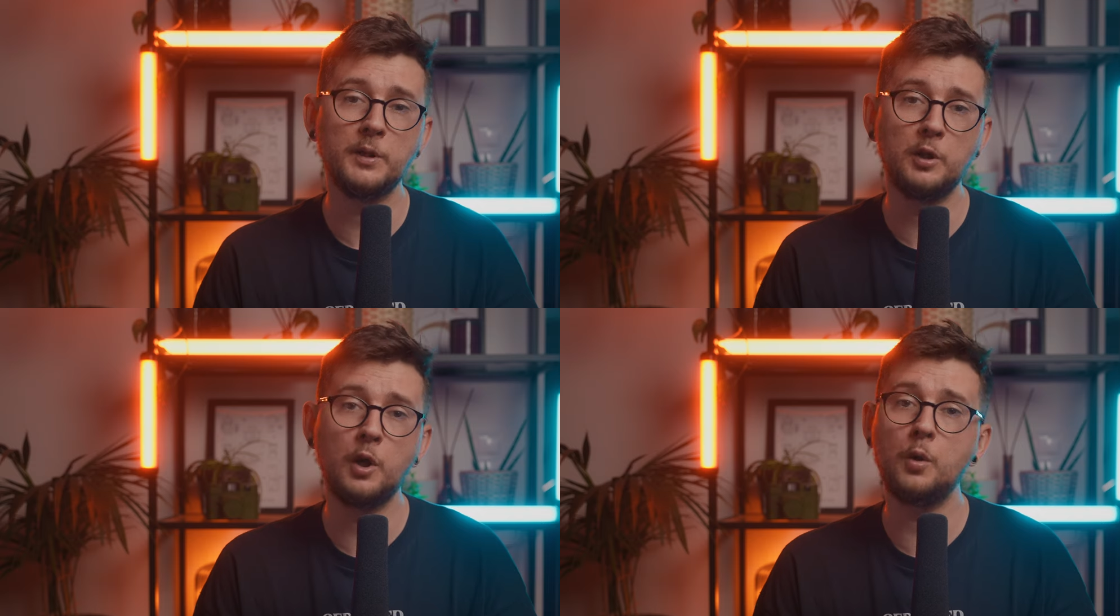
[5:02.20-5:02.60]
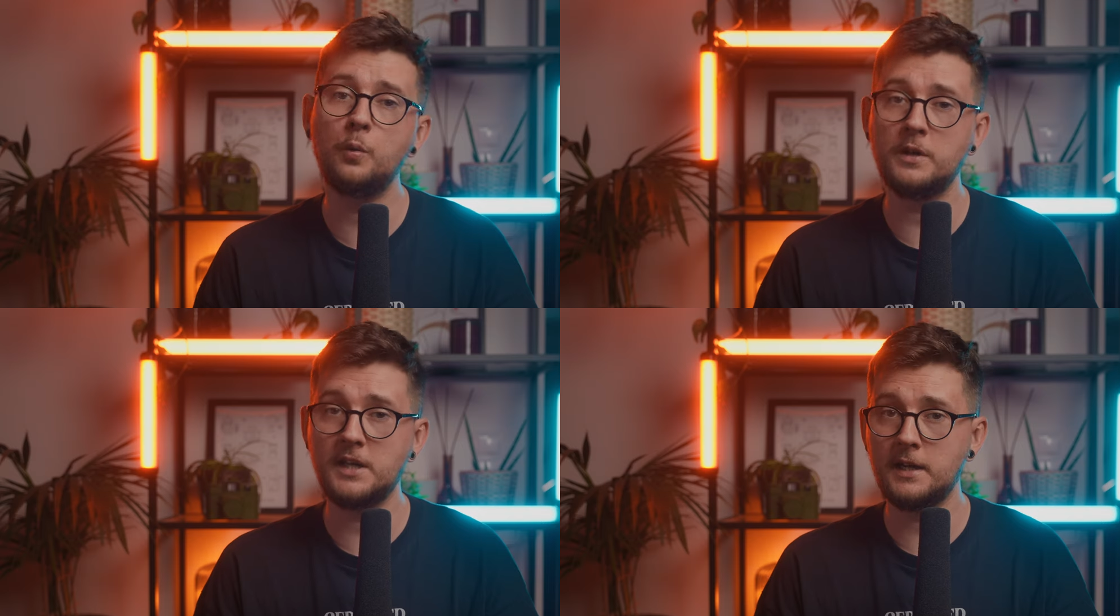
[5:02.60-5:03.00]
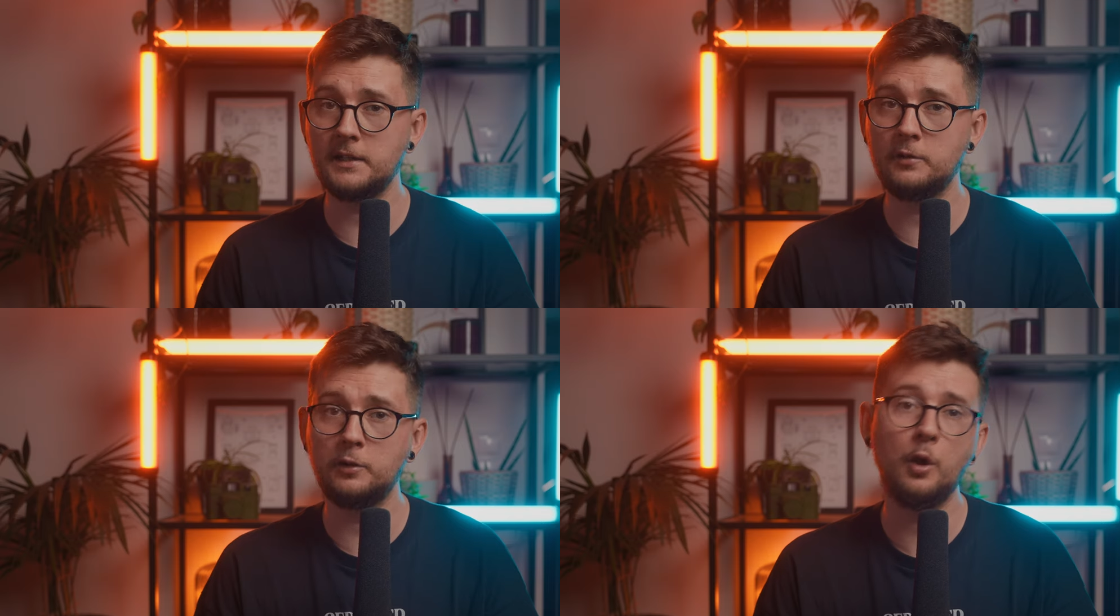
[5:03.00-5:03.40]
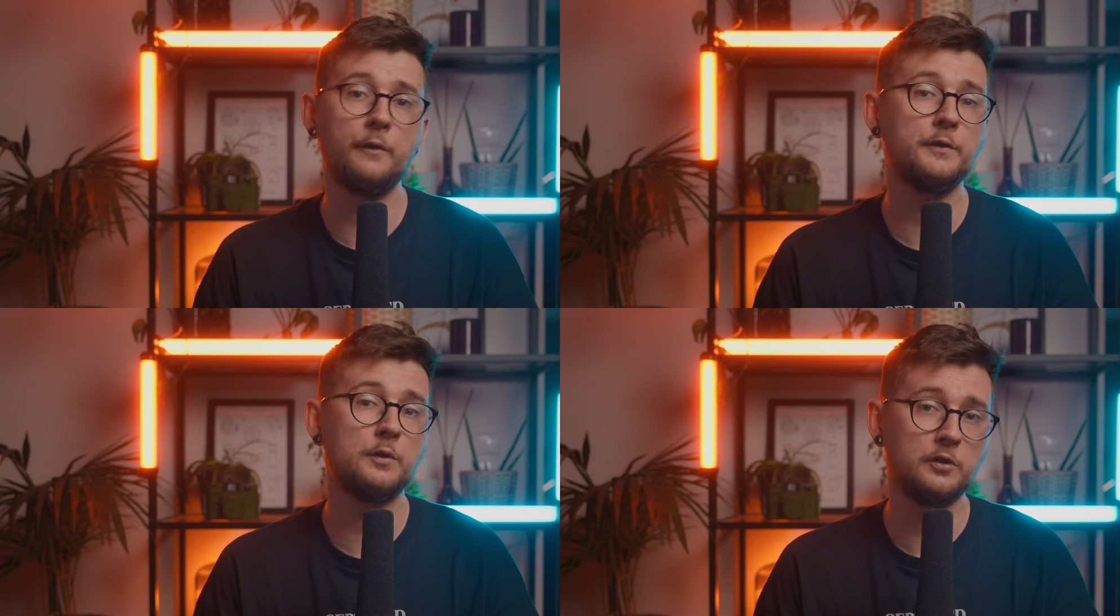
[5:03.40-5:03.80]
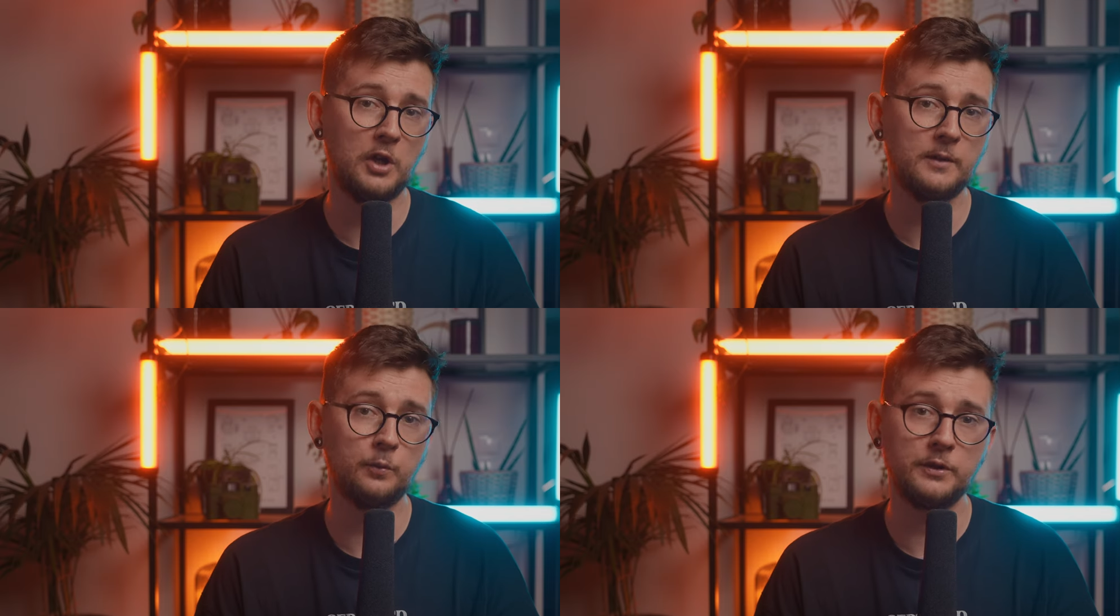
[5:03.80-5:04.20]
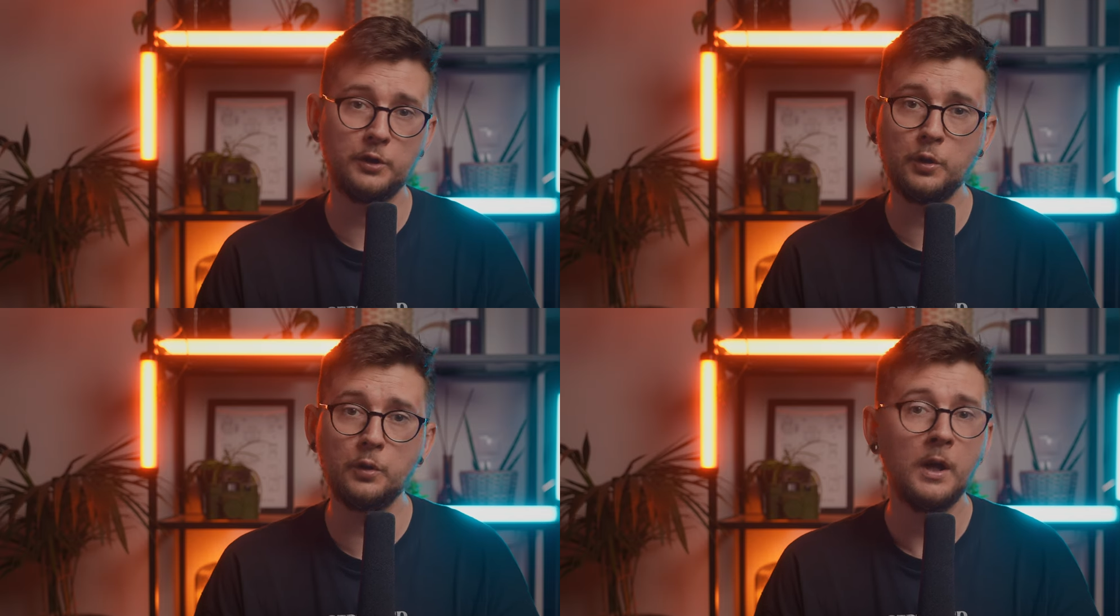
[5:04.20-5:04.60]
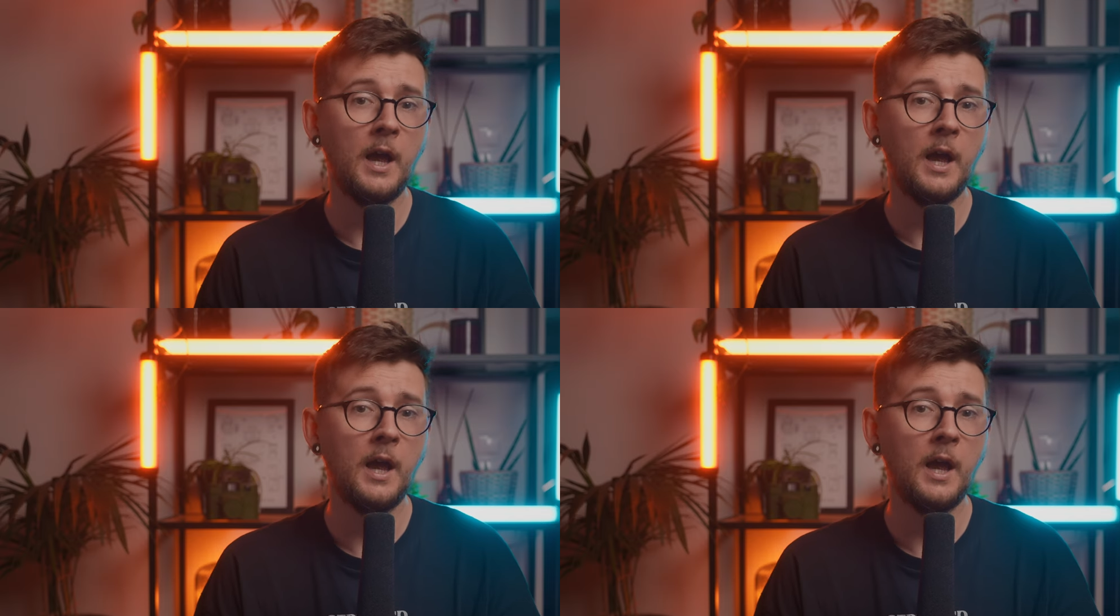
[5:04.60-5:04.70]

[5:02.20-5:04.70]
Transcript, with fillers: below, where I'd love to chat with you.